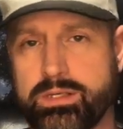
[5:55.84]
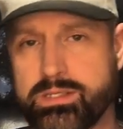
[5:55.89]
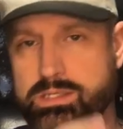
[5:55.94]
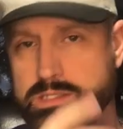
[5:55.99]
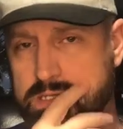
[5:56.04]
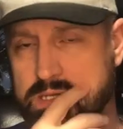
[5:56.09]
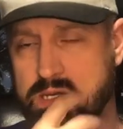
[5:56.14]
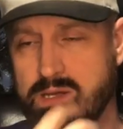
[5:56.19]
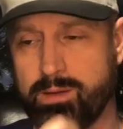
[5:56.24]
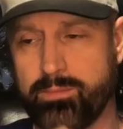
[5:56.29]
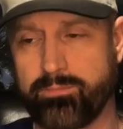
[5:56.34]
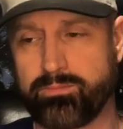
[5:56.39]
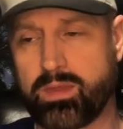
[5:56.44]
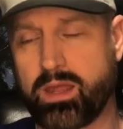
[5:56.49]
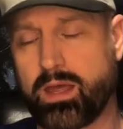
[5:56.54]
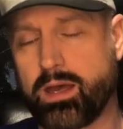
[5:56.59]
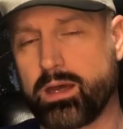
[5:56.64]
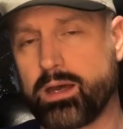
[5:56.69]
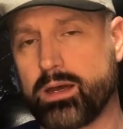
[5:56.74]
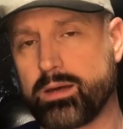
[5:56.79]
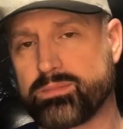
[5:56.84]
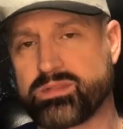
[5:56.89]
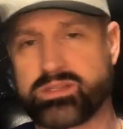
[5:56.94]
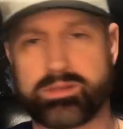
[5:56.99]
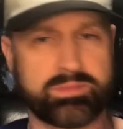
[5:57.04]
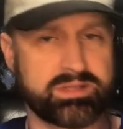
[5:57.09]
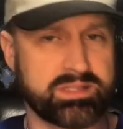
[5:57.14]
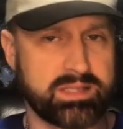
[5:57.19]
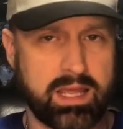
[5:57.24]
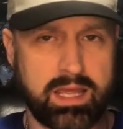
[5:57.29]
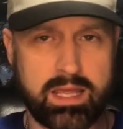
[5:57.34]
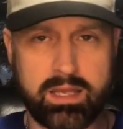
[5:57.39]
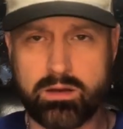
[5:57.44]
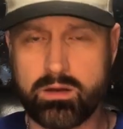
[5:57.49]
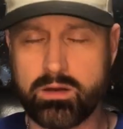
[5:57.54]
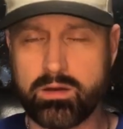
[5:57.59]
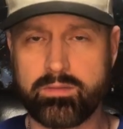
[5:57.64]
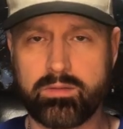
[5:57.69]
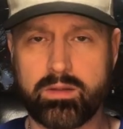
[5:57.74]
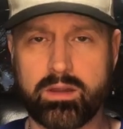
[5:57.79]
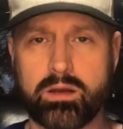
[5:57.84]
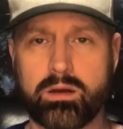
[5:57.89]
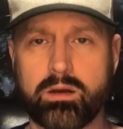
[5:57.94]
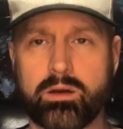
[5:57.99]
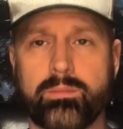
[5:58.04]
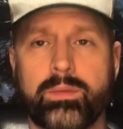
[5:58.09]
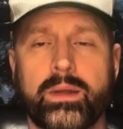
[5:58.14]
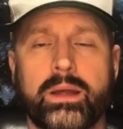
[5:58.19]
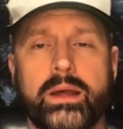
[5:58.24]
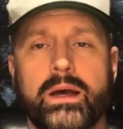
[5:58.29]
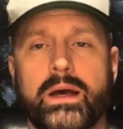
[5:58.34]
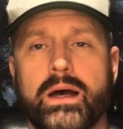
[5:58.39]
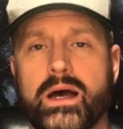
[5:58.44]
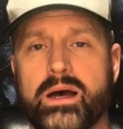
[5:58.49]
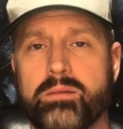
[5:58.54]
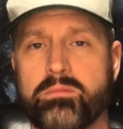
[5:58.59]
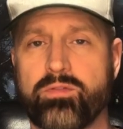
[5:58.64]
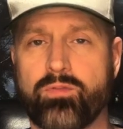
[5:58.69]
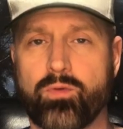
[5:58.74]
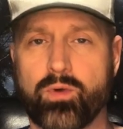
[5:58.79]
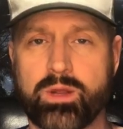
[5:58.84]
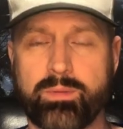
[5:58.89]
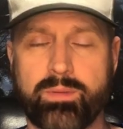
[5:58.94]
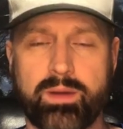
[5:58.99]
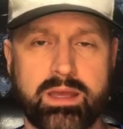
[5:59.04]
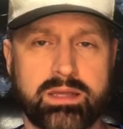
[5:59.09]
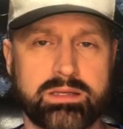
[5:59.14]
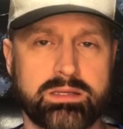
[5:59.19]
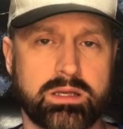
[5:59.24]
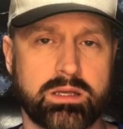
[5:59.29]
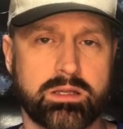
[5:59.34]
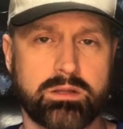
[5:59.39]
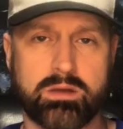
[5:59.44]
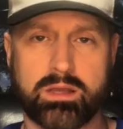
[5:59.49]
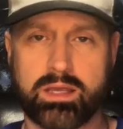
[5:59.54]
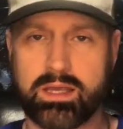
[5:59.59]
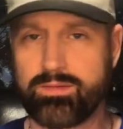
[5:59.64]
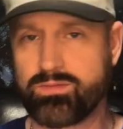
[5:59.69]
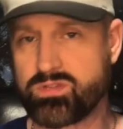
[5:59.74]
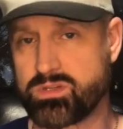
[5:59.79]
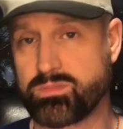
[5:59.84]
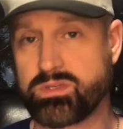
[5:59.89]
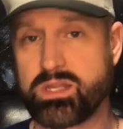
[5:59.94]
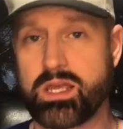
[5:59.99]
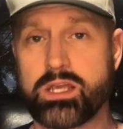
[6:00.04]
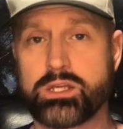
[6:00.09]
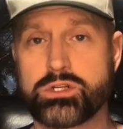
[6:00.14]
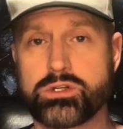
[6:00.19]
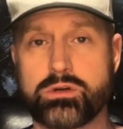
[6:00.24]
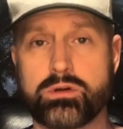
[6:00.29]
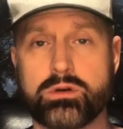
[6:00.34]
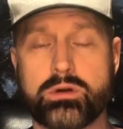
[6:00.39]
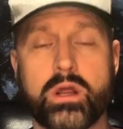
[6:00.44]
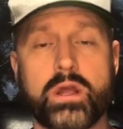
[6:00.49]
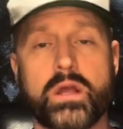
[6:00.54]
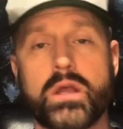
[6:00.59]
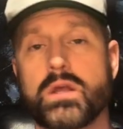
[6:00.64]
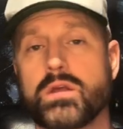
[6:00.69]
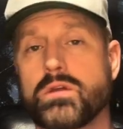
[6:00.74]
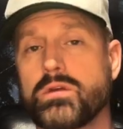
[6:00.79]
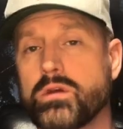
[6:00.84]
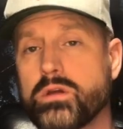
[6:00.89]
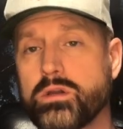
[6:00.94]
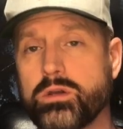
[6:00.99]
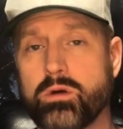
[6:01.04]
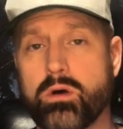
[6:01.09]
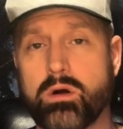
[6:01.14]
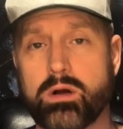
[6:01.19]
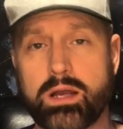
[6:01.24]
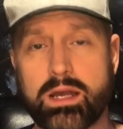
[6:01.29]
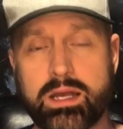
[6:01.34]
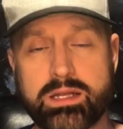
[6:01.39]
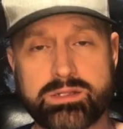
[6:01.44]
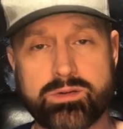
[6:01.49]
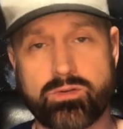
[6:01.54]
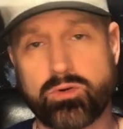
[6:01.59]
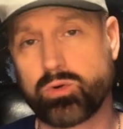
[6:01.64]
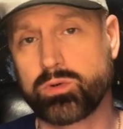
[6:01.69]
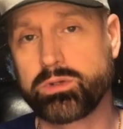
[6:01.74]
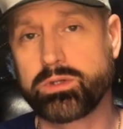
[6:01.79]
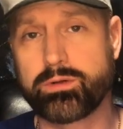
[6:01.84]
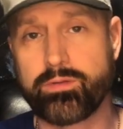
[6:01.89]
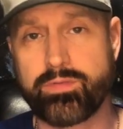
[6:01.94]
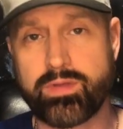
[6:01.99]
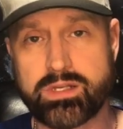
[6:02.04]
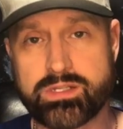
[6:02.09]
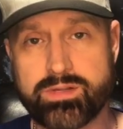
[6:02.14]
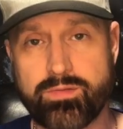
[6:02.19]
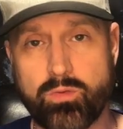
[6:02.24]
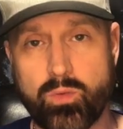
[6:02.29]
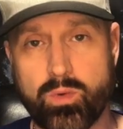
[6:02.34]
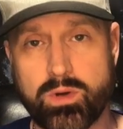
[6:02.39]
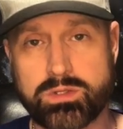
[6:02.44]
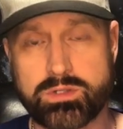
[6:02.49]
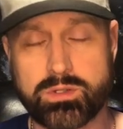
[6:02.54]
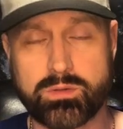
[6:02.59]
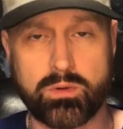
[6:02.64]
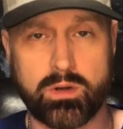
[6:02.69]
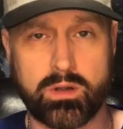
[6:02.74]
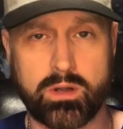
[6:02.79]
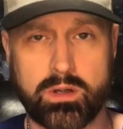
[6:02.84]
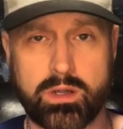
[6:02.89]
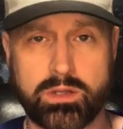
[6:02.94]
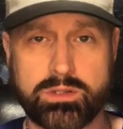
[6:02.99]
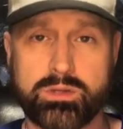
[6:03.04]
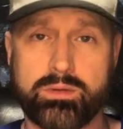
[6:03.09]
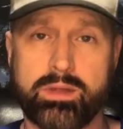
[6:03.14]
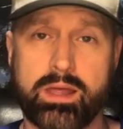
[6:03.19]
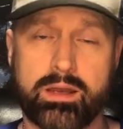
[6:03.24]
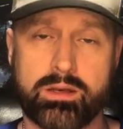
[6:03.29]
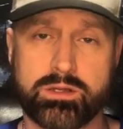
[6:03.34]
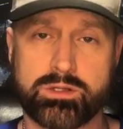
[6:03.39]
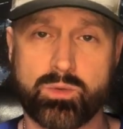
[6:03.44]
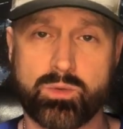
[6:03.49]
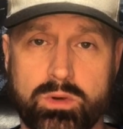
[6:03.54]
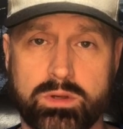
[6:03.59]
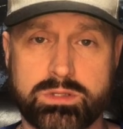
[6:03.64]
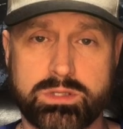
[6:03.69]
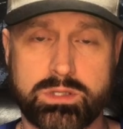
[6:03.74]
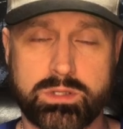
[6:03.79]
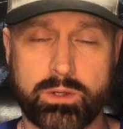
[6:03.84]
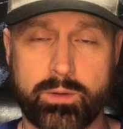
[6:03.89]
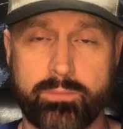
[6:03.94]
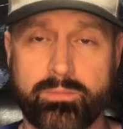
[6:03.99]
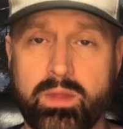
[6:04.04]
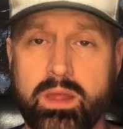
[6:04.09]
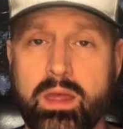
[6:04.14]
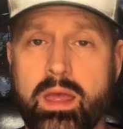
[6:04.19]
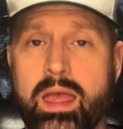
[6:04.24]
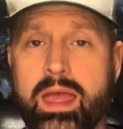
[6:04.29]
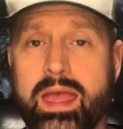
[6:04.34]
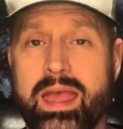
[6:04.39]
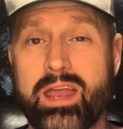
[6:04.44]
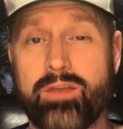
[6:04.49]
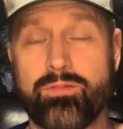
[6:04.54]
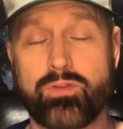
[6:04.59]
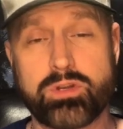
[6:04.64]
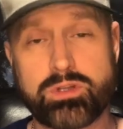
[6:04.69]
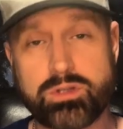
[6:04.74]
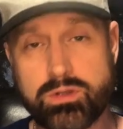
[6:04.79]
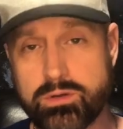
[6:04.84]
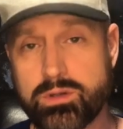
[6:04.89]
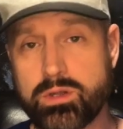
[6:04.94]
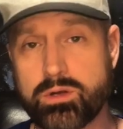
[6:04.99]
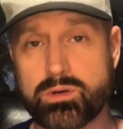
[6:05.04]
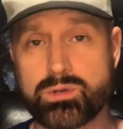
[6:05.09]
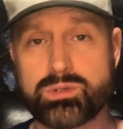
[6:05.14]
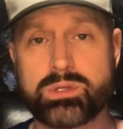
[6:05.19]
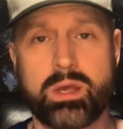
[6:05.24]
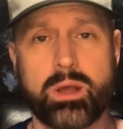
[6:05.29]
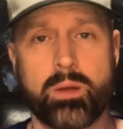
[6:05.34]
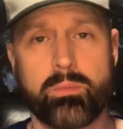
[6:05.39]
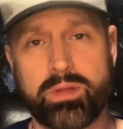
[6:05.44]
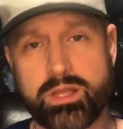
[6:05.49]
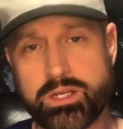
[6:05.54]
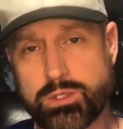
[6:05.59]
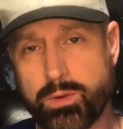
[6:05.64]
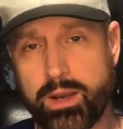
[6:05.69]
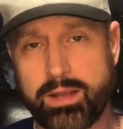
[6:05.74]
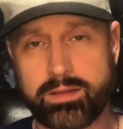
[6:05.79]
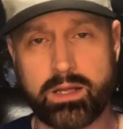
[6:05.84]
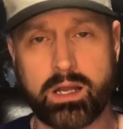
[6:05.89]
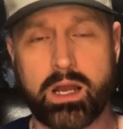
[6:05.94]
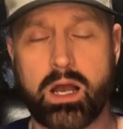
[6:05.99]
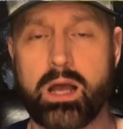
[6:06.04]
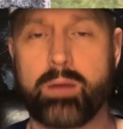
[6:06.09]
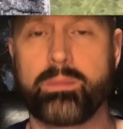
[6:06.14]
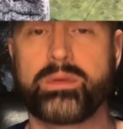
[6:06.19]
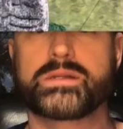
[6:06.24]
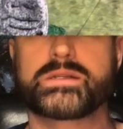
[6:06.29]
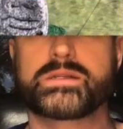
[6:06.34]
some sand on there before you paint it, you can give it some texture, you can do all kinds of cool little things if you want to do that as too. And if you do those, please write in the comments